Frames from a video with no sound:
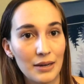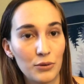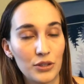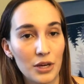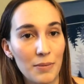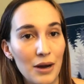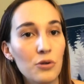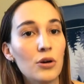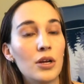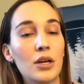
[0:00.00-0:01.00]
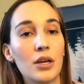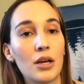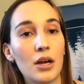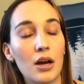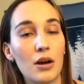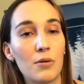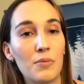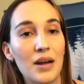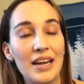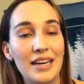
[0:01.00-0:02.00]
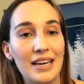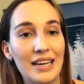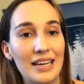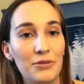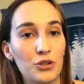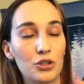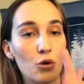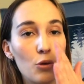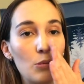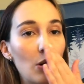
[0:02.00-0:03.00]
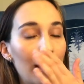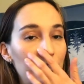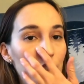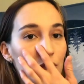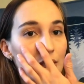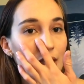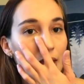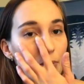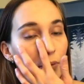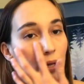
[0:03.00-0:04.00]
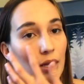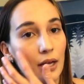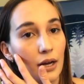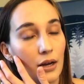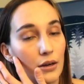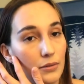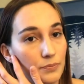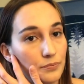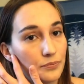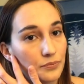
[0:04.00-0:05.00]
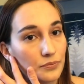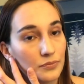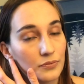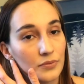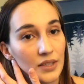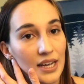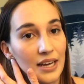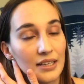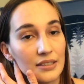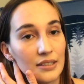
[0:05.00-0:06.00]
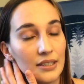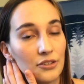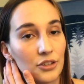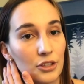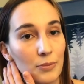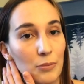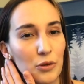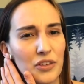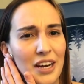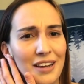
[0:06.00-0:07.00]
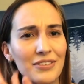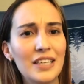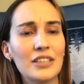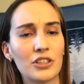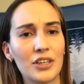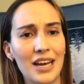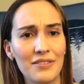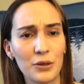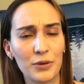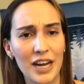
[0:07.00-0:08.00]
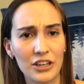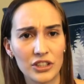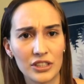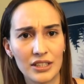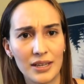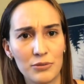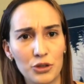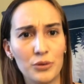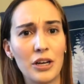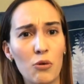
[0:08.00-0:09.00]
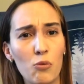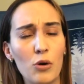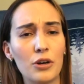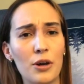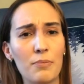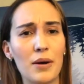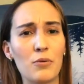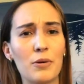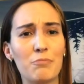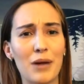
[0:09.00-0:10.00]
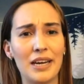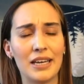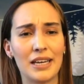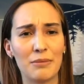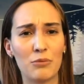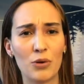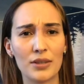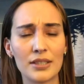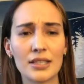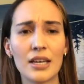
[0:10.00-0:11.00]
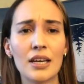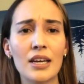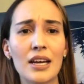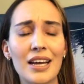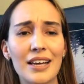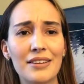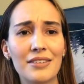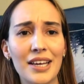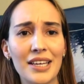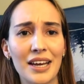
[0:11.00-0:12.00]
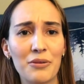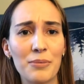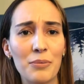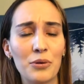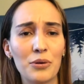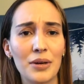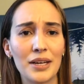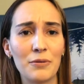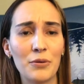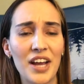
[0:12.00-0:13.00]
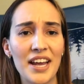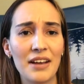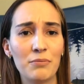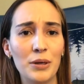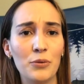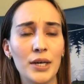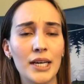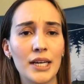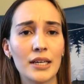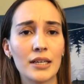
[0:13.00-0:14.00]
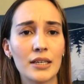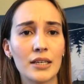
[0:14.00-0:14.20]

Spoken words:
that would come out. And it was just horrible. I just couldn't sleep. And neither could my boyfriend. And I think he started having reactions to them, too. He got woken up by one biting him once. And, like, I remember, like, we would be reading...